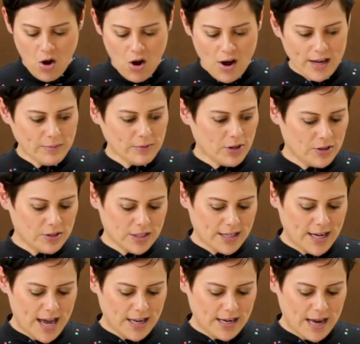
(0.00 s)
I'm going to
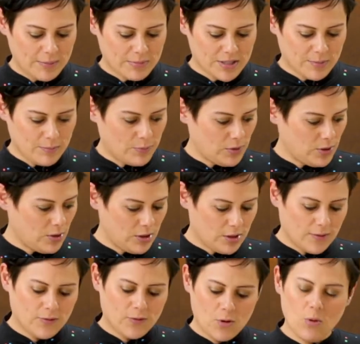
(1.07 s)
cut up some
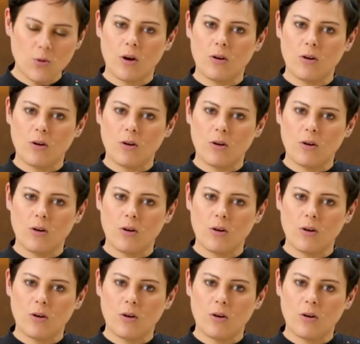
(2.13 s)
beautiful